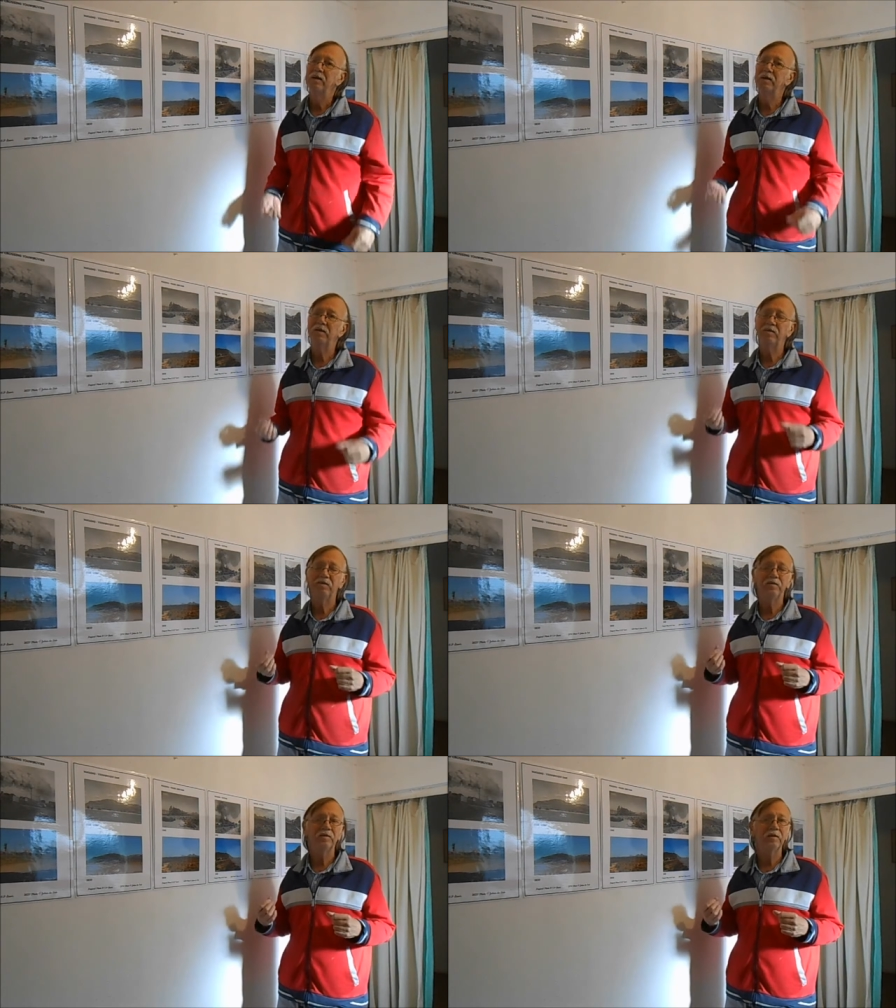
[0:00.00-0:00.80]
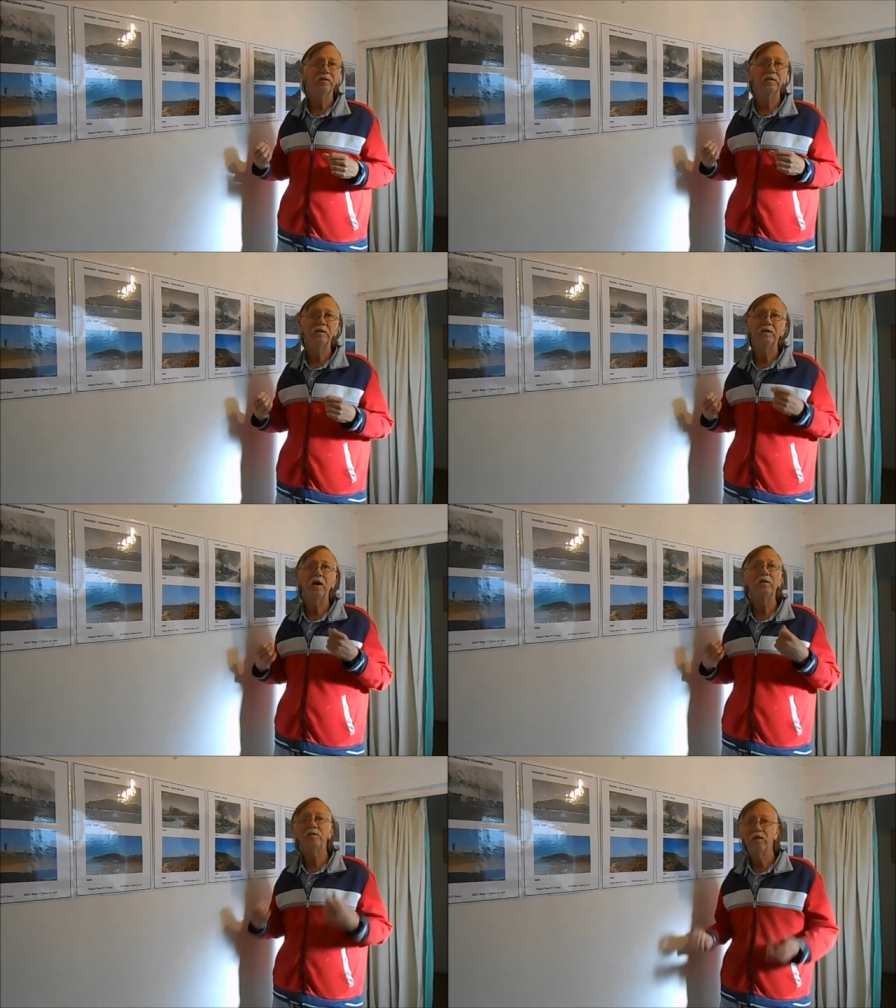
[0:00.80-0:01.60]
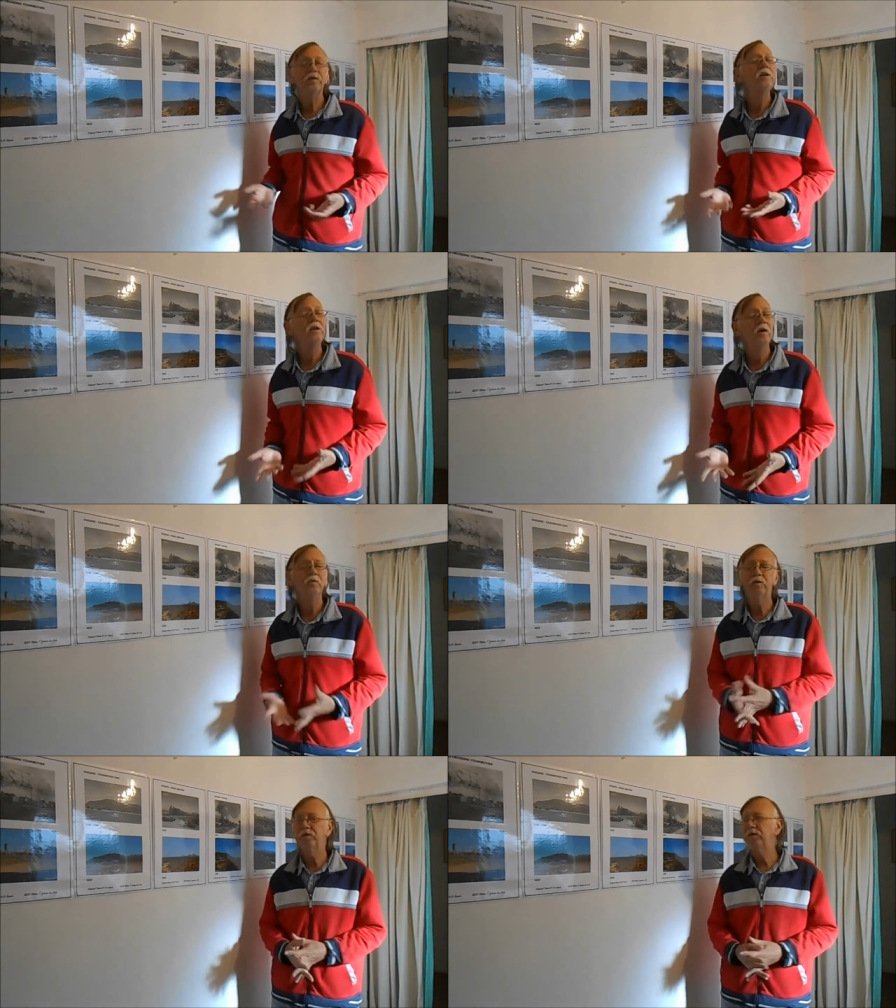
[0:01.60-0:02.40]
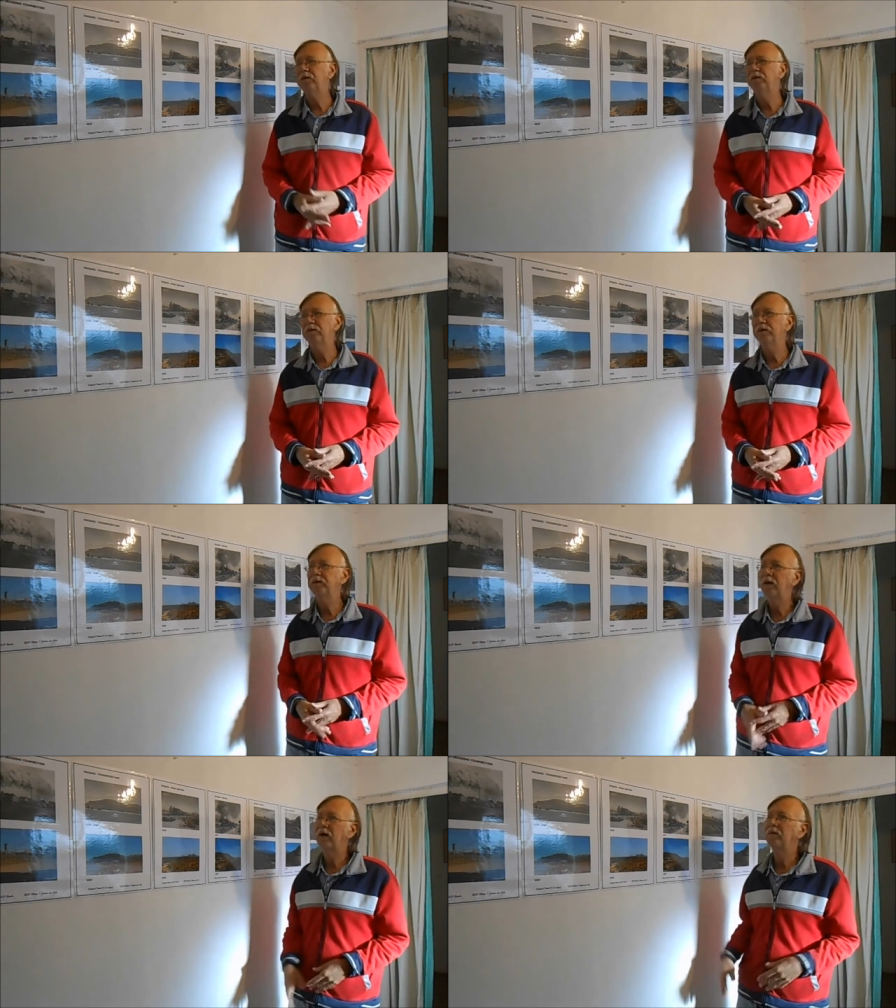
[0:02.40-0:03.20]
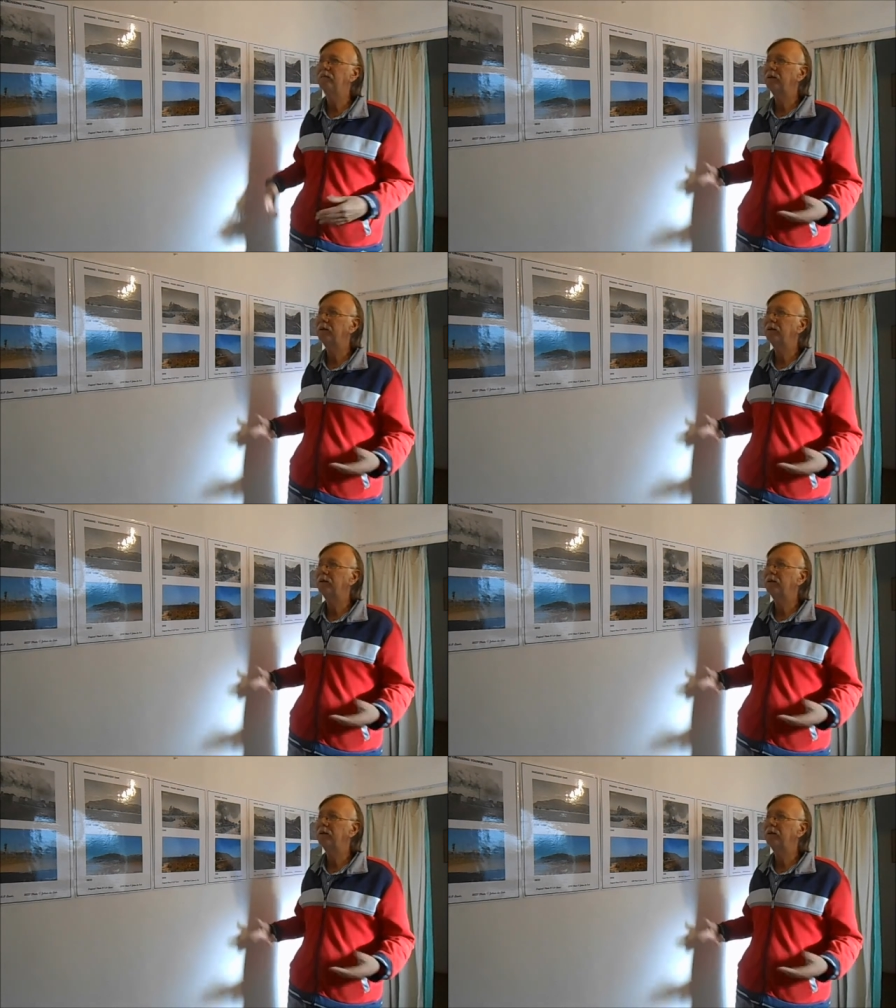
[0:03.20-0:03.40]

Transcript: There's it's only locals here in town,